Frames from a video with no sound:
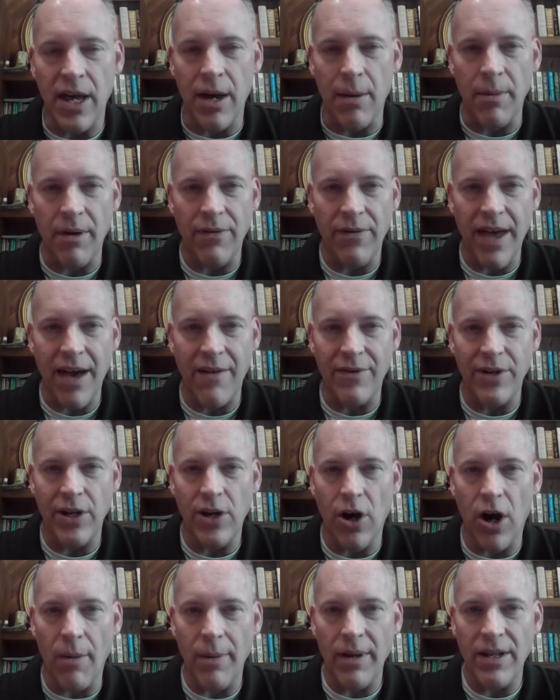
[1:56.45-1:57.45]
If you have any
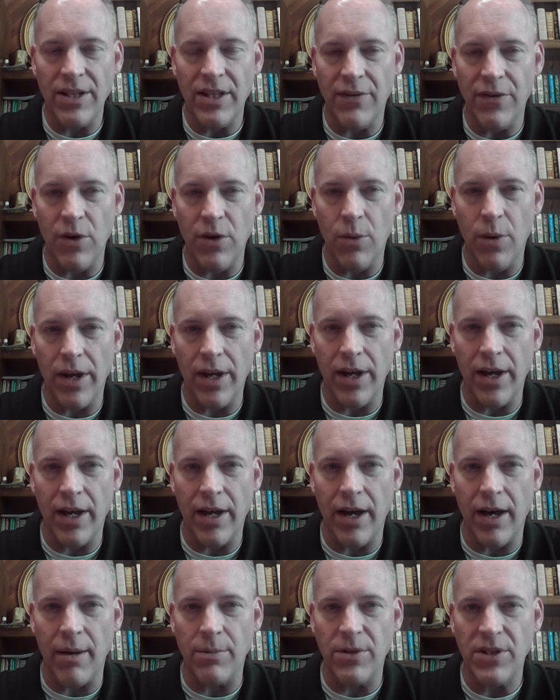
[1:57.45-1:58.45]
comments, if you want
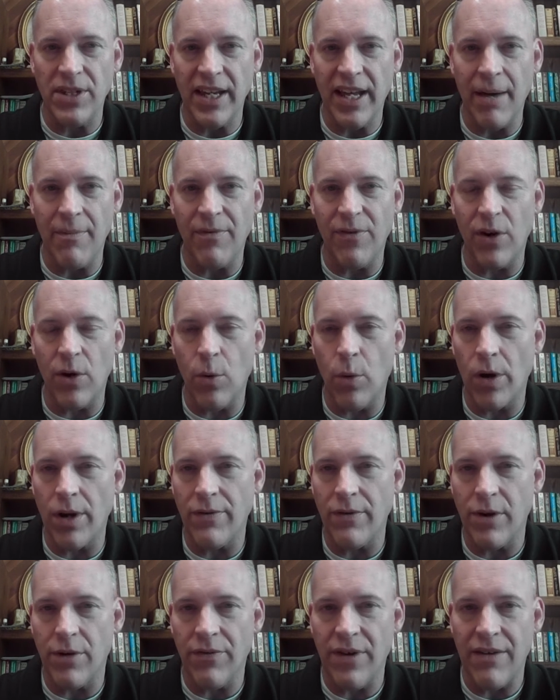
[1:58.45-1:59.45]
to stick up for one
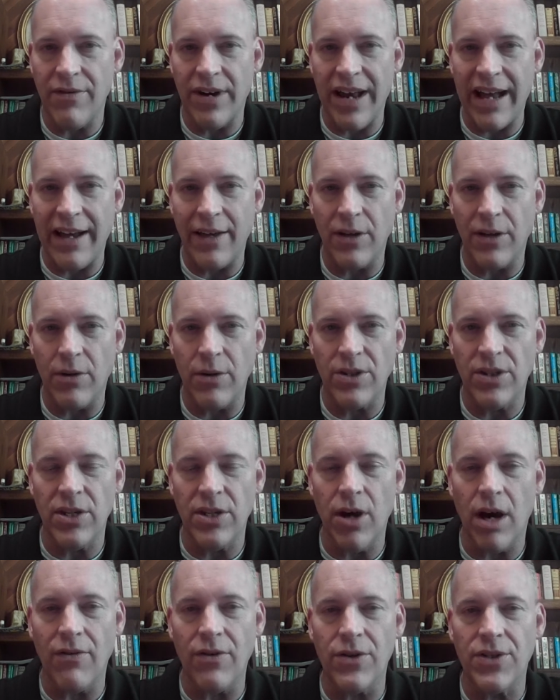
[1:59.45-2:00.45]
of your favorite Agatha Christie
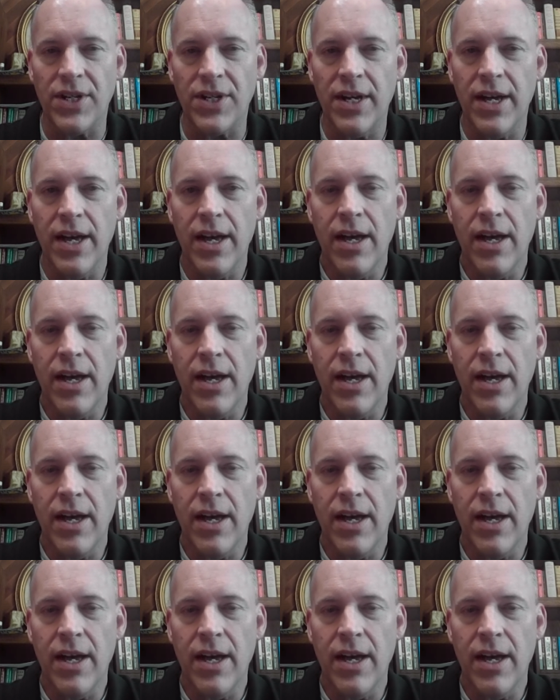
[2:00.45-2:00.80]
novels,